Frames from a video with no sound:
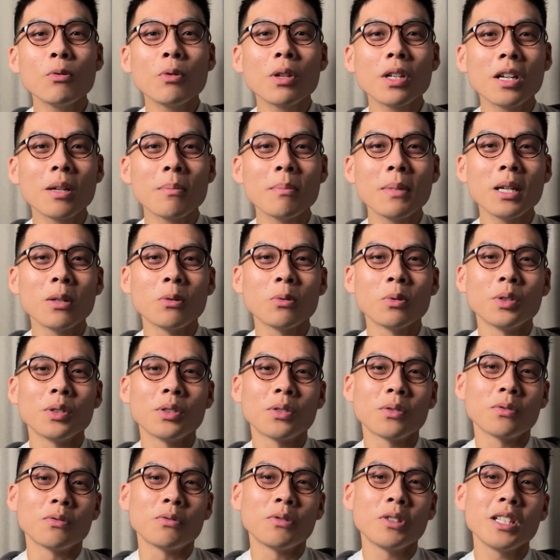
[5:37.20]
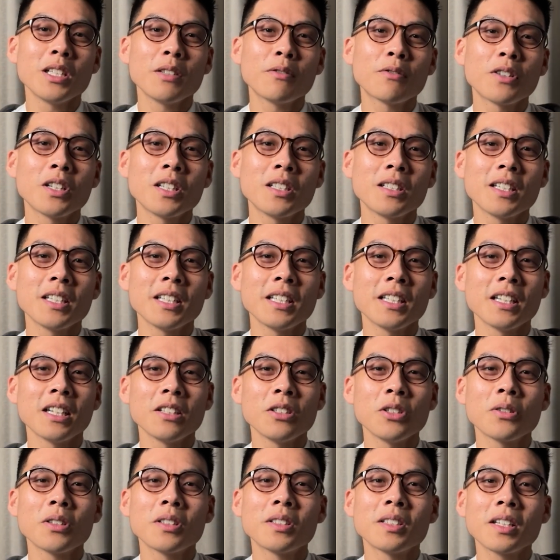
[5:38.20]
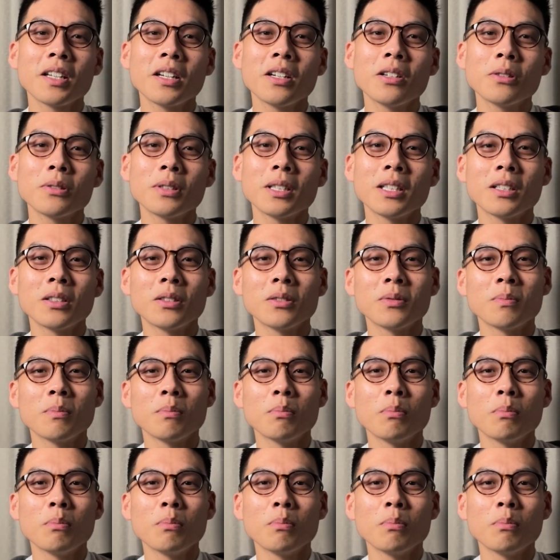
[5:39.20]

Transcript: Everyone I met was really friendly and you could tell that